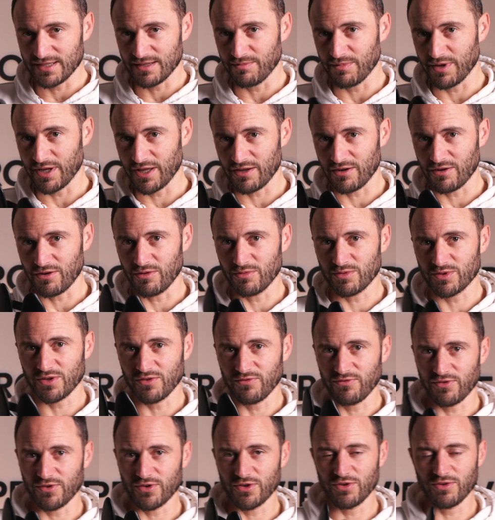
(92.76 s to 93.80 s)
the better
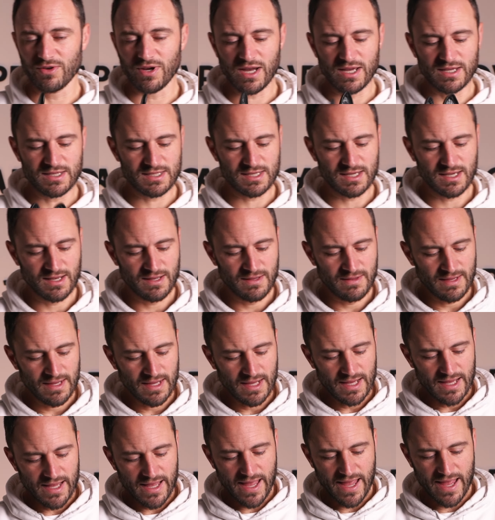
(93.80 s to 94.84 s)
option for you guys.
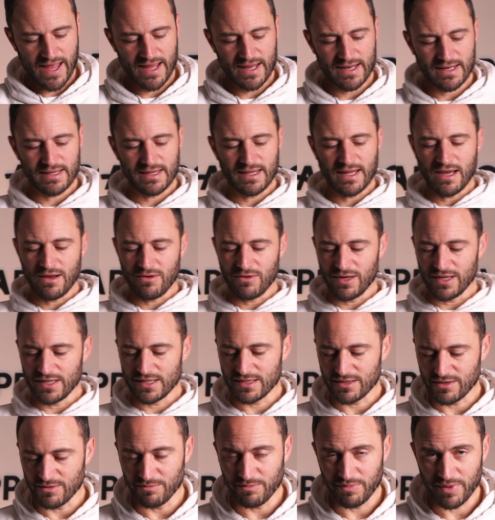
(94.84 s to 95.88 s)
And now let's
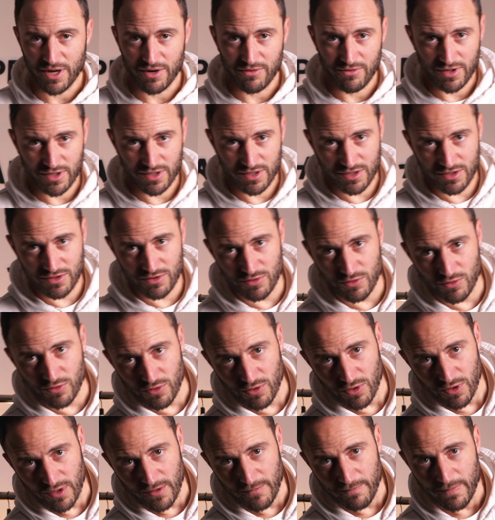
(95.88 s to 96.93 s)
compare it to
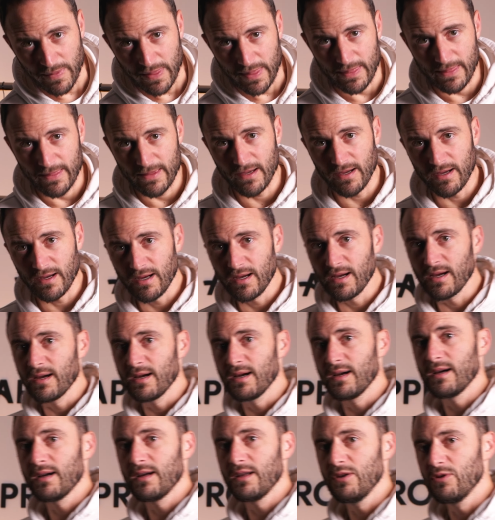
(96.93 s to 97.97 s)

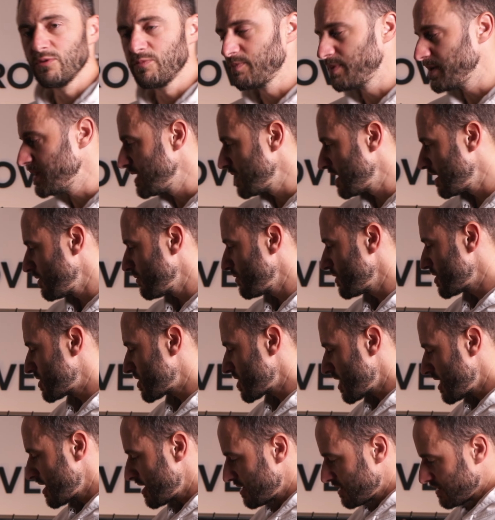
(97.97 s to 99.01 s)
the Lupina, which
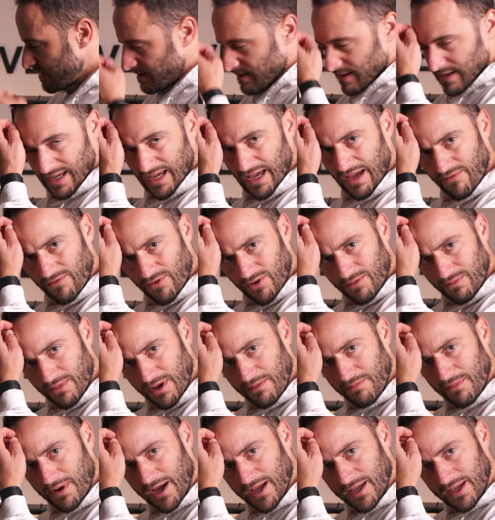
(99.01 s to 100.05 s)
I have on
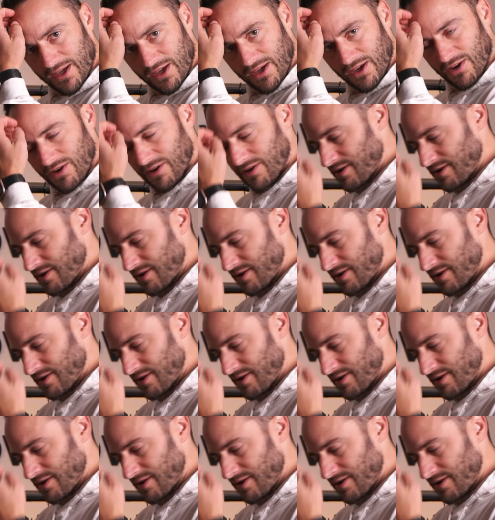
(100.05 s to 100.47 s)
my bike here.